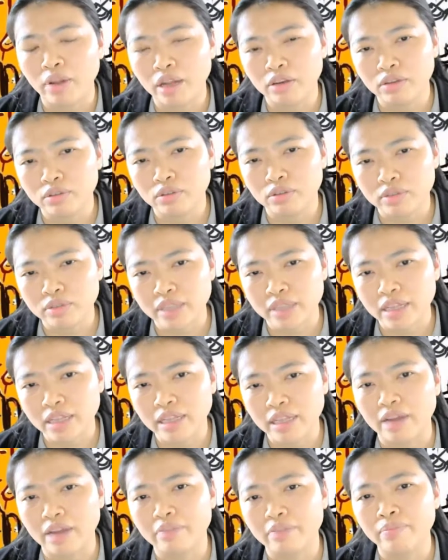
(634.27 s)
to say
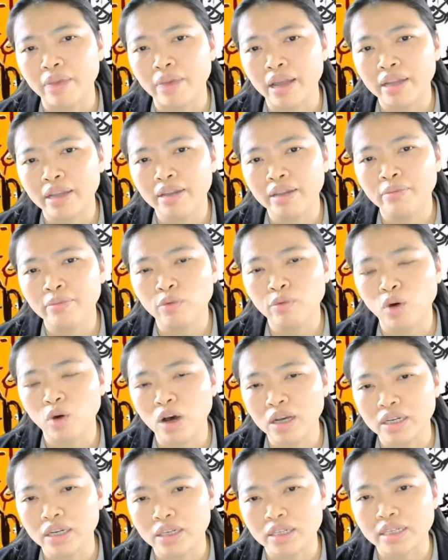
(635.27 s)
that many
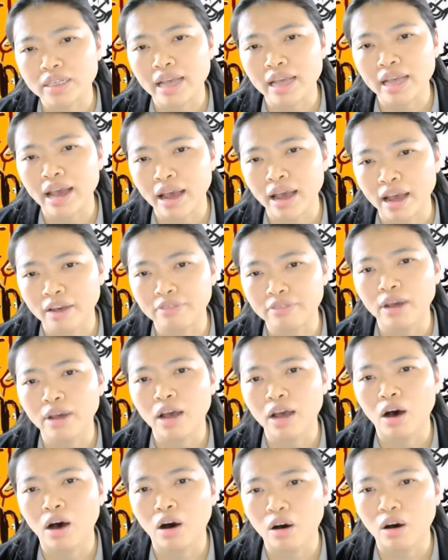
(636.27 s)
workers have
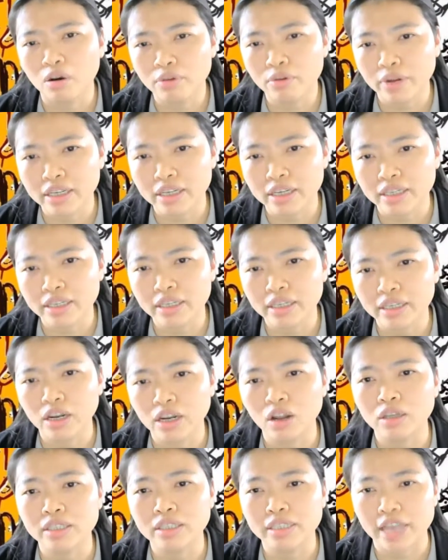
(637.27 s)
already
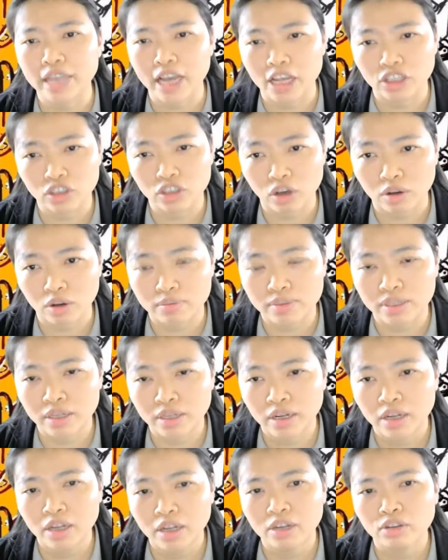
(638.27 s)
lost their jobs.
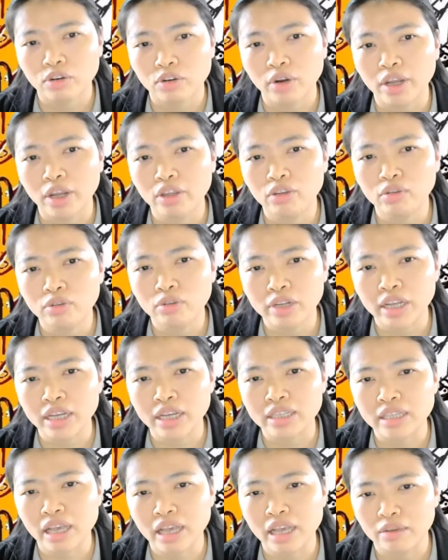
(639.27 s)
Trade
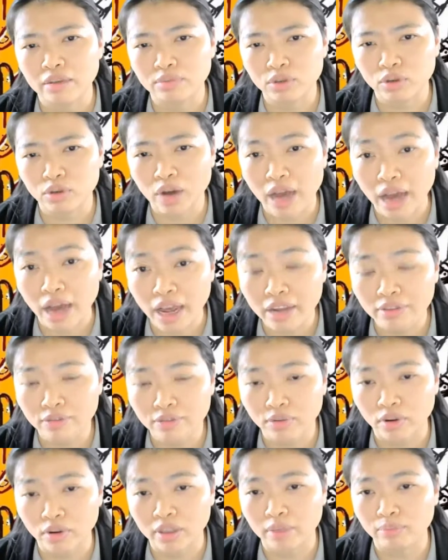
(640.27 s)
unions have to hide
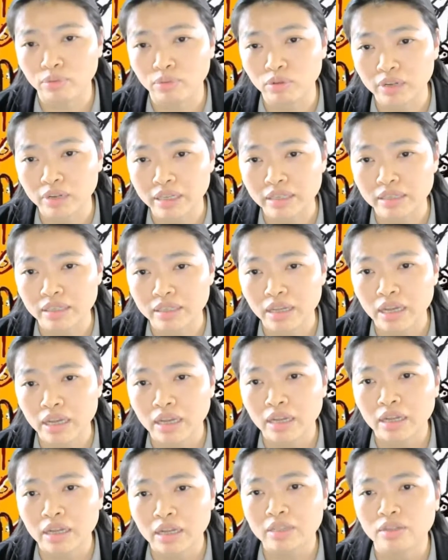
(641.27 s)
from the police,
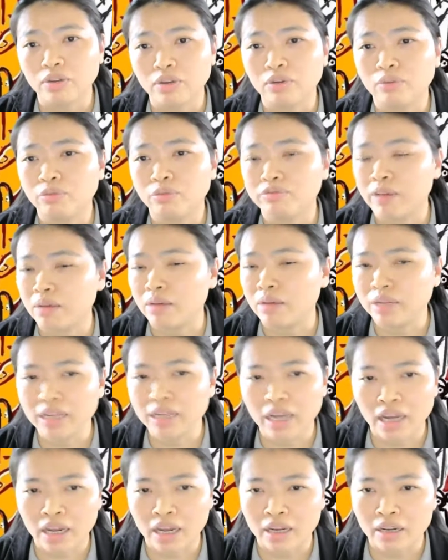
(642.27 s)
so families
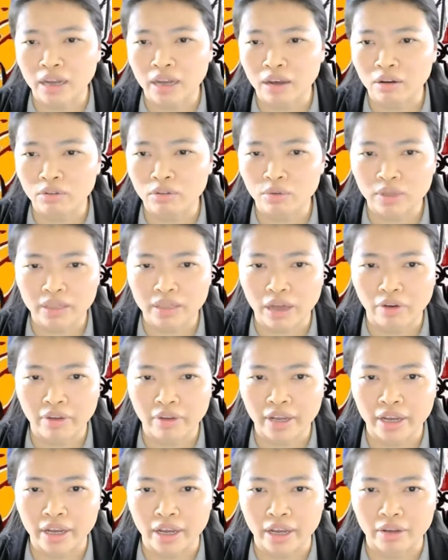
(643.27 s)
are now without
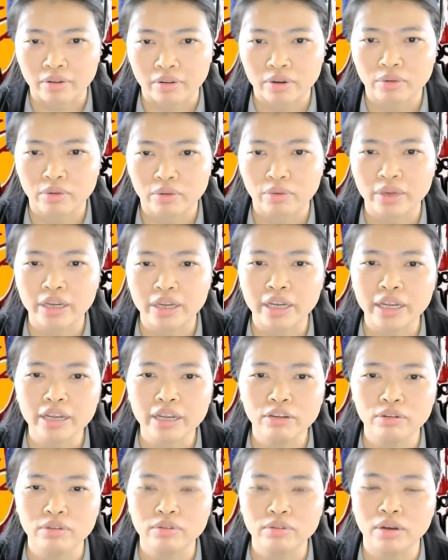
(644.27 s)
income. We
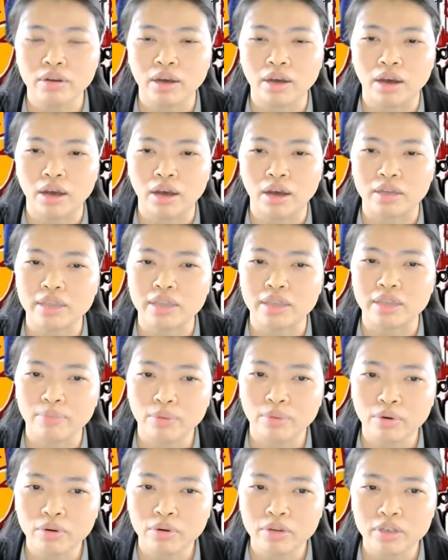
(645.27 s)
need to
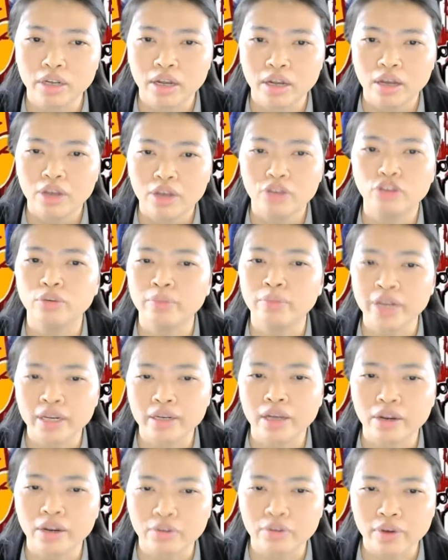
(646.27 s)
support
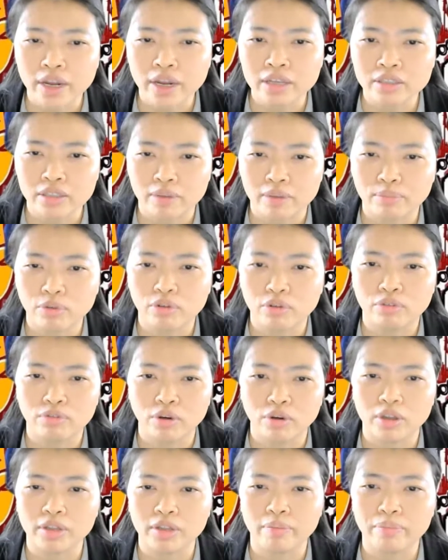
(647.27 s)
humanitarian support
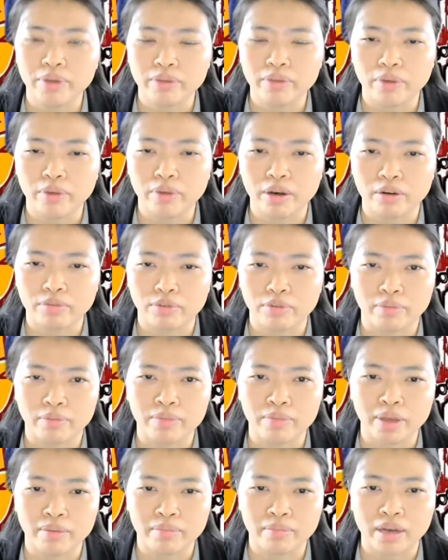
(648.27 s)
for the people from
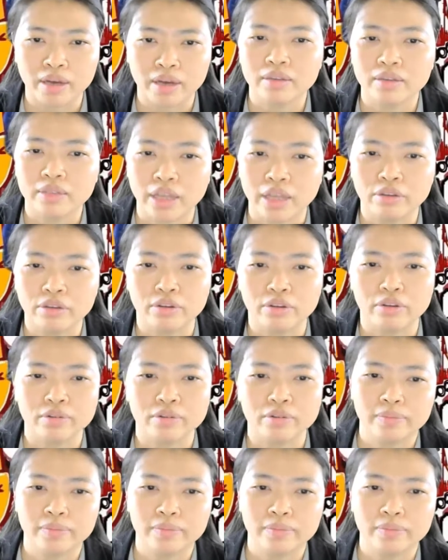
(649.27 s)
Myanmar. Thank you.